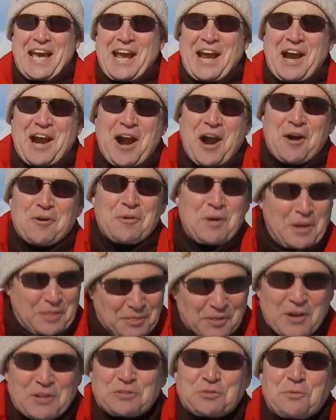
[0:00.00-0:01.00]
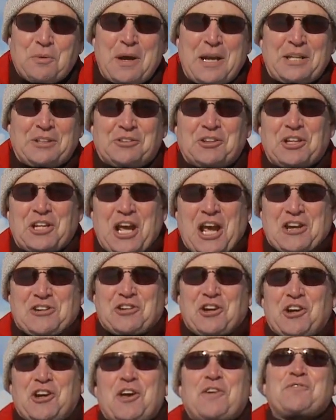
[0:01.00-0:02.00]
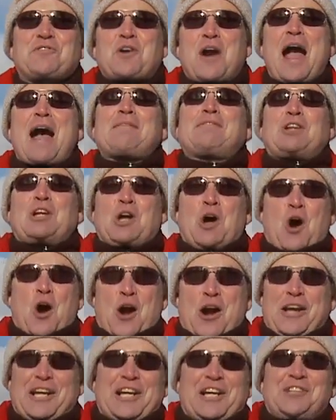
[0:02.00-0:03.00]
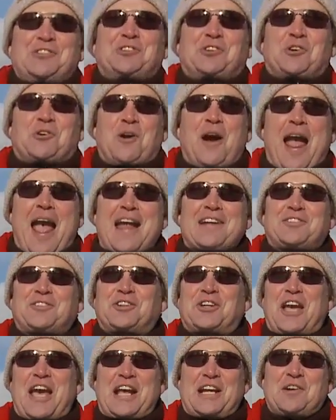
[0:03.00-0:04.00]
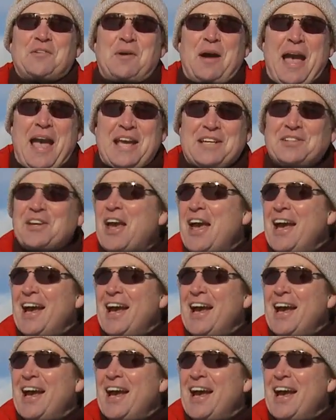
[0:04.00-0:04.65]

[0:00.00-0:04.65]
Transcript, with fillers: here with this week's edition of Travel Oregon's Grant's Getaways.